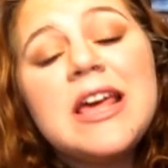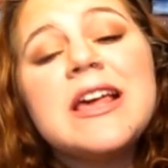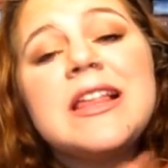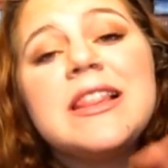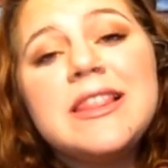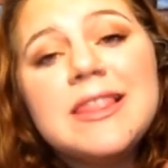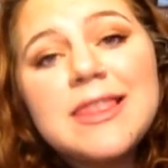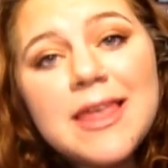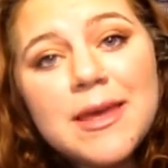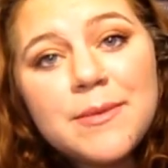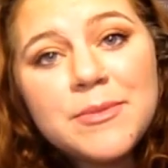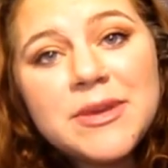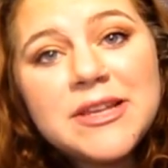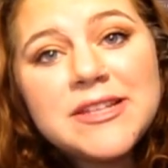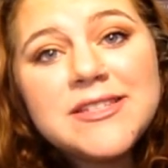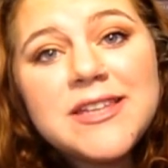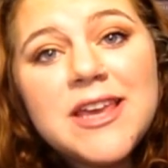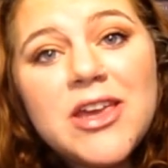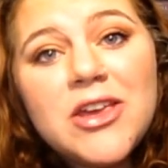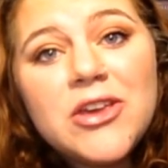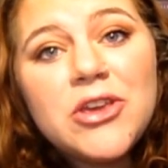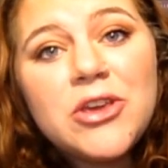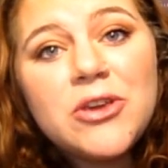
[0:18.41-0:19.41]
let me
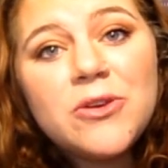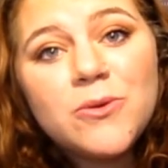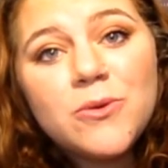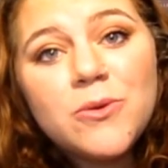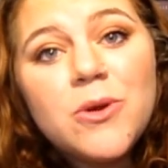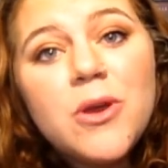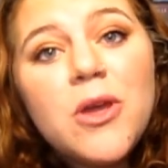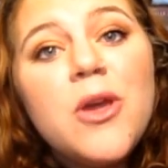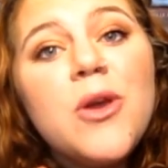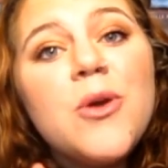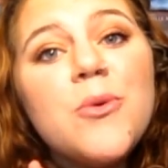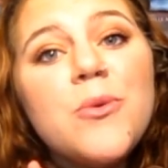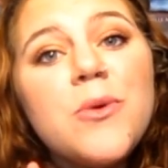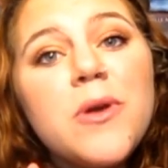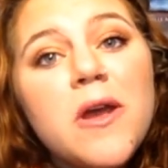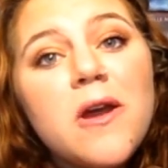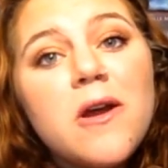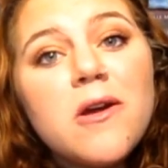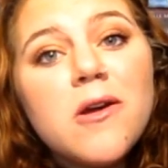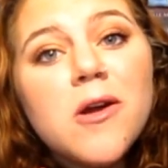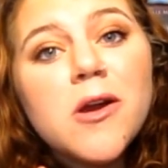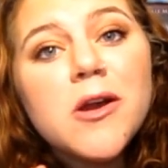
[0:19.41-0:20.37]
tell you, we are